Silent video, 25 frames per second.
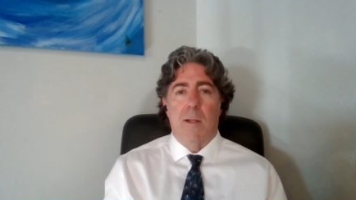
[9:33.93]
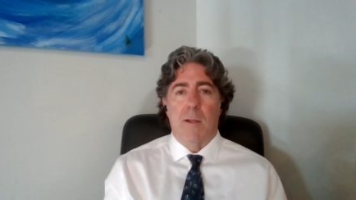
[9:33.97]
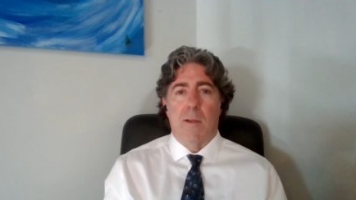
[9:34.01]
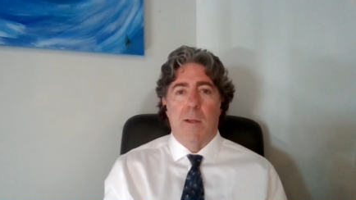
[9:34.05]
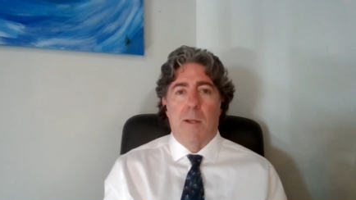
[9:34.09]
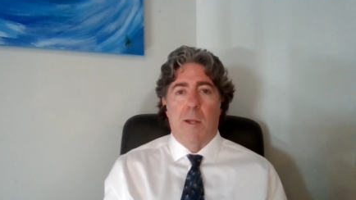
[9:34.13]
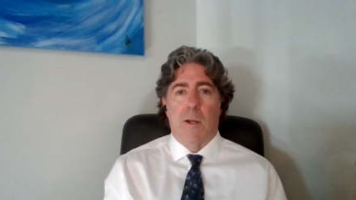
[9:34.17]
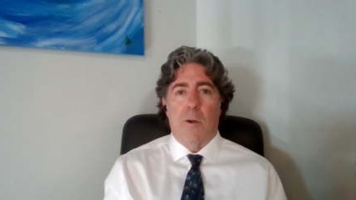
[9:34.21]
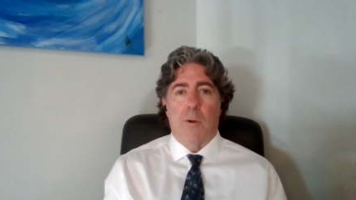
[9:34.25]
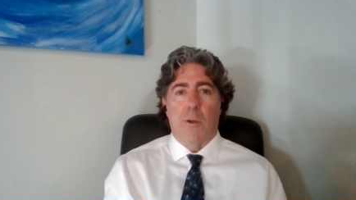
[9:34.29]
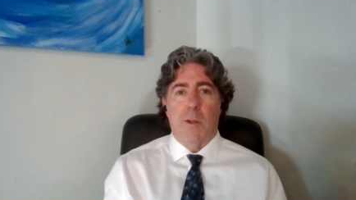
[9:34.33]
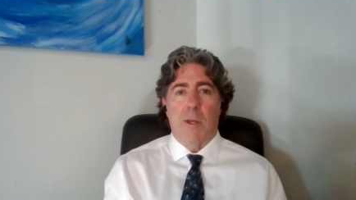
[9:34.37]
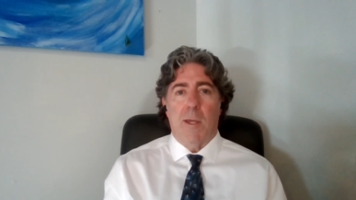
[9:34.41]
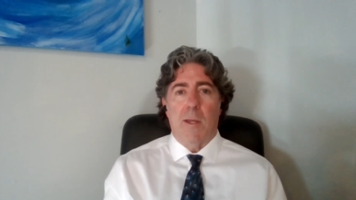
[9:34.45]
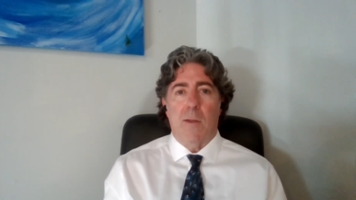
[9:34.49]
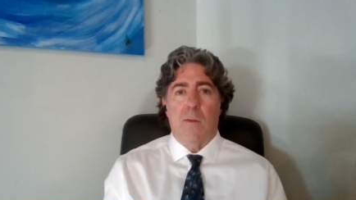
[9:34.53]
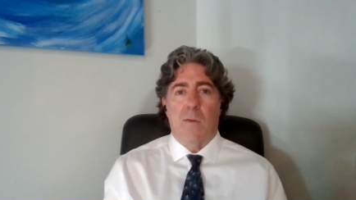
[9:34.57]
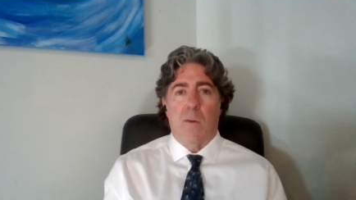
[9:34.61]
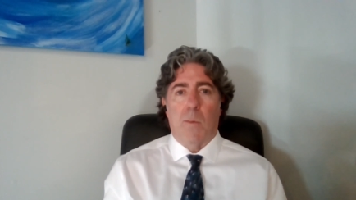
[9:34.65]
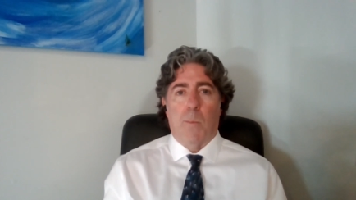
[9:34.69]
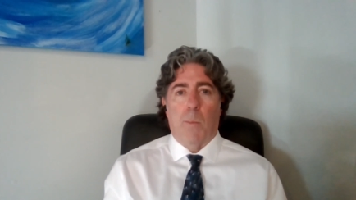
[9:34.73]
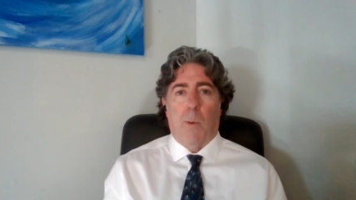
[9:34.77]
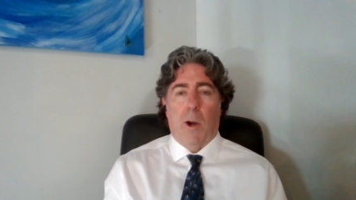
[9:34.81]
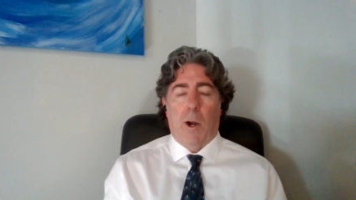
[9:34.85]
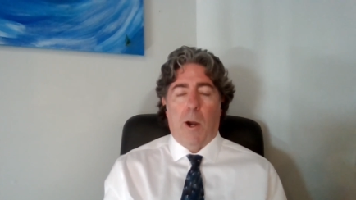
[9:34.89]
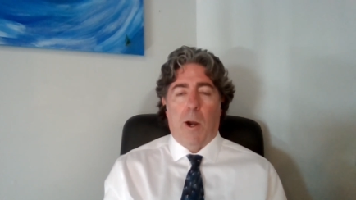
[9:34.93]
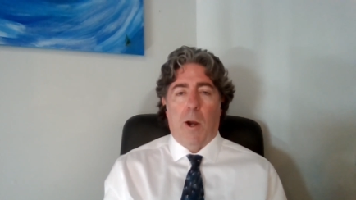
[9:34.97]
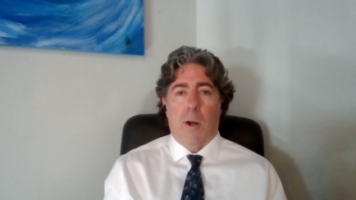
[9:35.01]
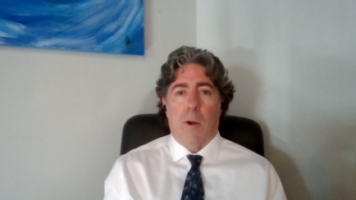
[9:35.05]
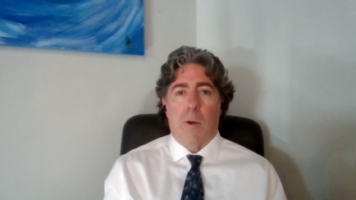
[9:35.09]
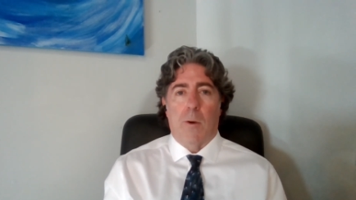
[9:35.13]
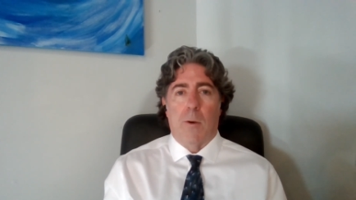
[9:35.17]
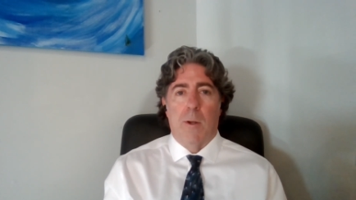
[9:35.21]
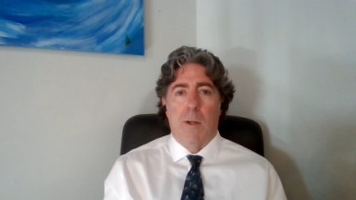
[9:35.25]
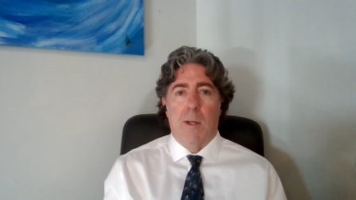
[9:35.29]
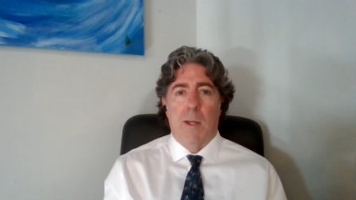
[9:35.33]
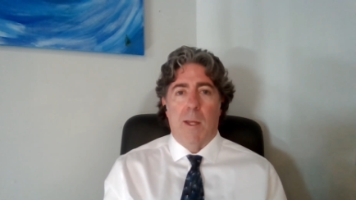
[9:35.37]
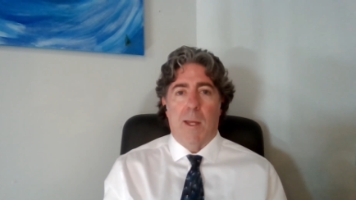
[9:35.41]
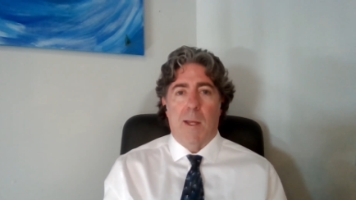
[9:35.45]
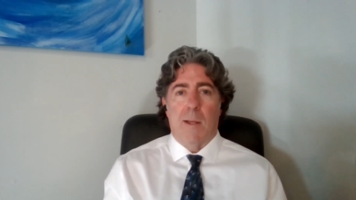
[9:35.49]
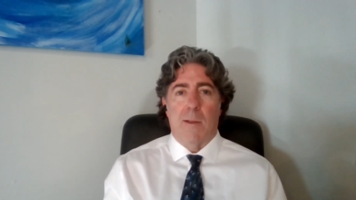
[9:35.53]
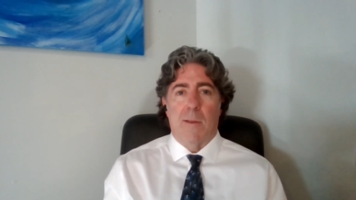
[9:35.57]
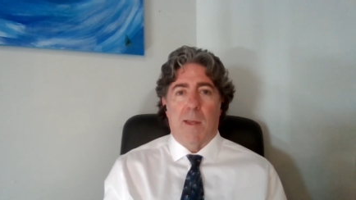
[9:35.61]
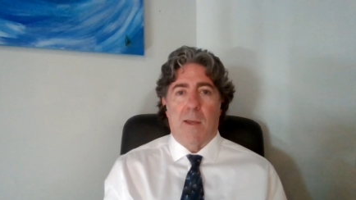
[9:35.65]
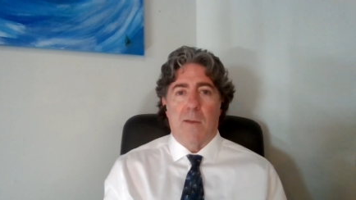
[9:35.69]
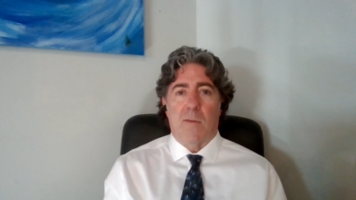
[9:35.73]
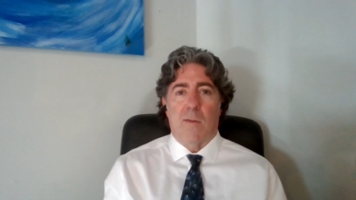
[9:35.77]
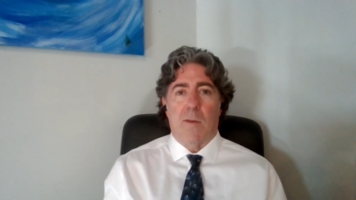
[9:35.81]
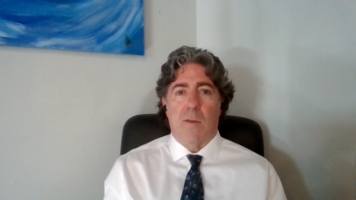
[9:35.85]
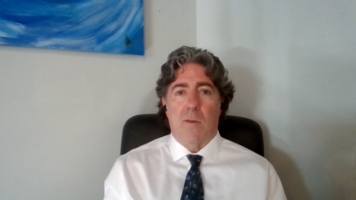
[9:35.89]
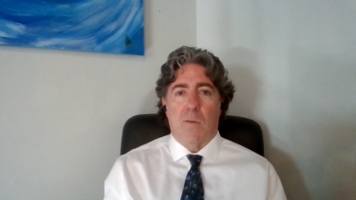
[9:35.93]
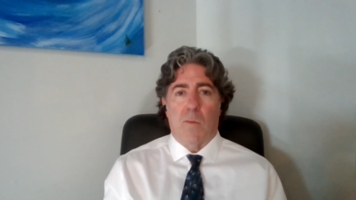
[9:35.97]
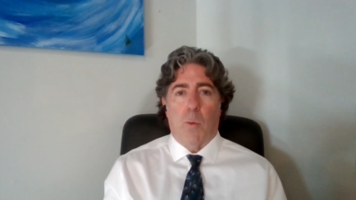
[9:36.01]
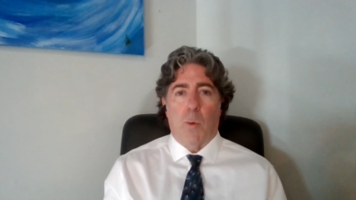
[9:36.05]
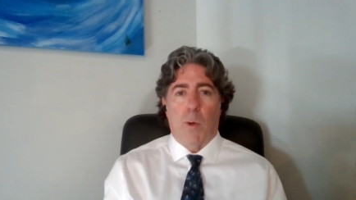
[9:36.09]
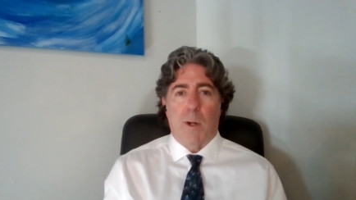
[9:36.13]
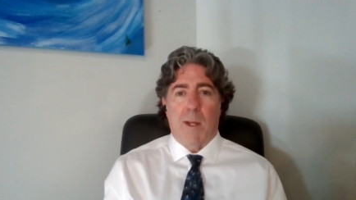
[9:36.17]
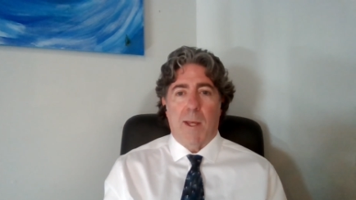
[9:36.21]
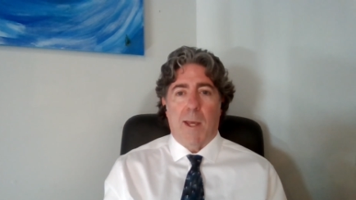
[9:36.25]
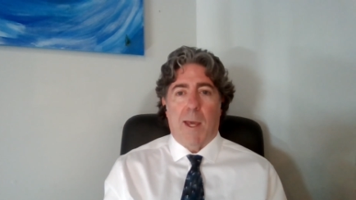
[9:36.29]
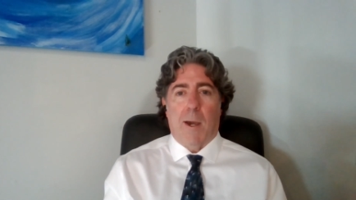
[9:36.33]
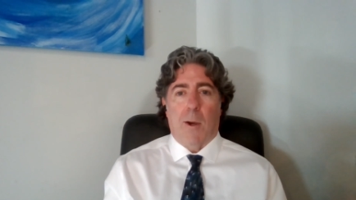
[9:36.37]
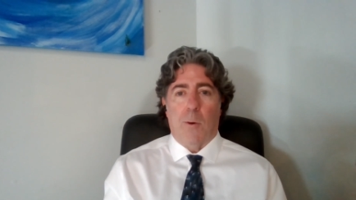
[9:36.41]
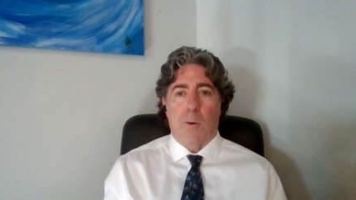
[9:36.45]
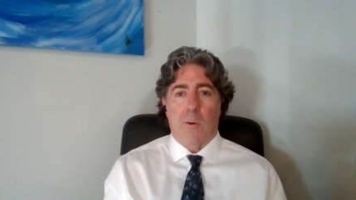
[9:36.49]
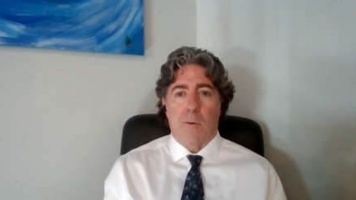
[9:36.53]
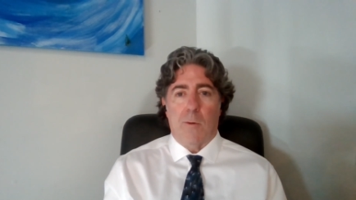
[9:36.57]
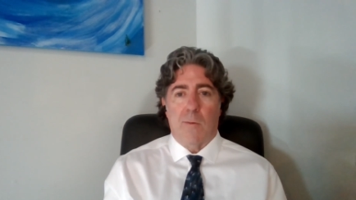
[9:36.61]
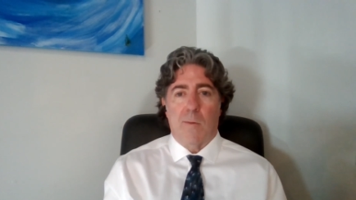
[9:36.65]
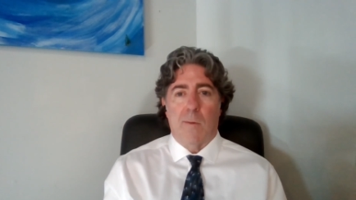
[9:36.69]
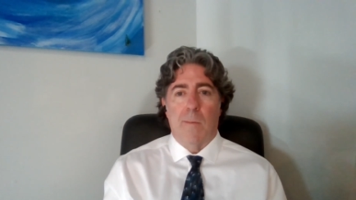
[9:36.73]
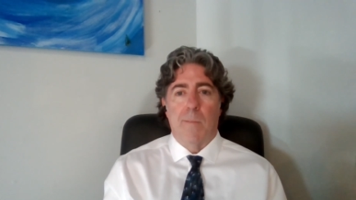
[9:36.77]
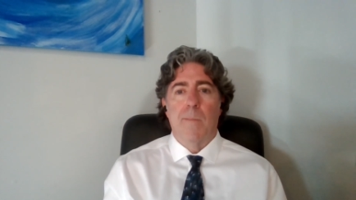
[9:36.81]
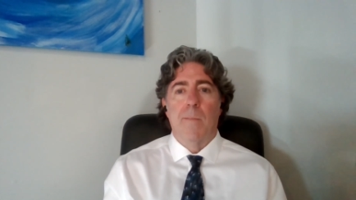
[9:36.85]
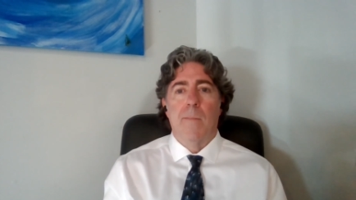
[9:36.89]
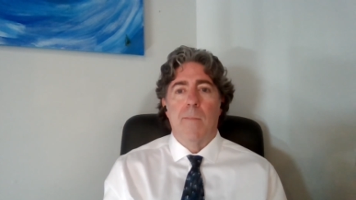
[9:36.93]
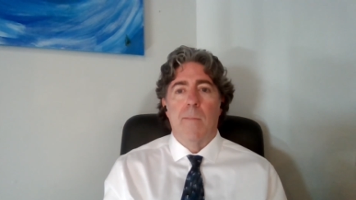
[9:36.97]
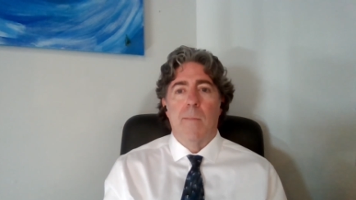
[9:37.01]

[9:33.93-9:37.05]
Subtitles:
literally tomorrow in less than 20 hours.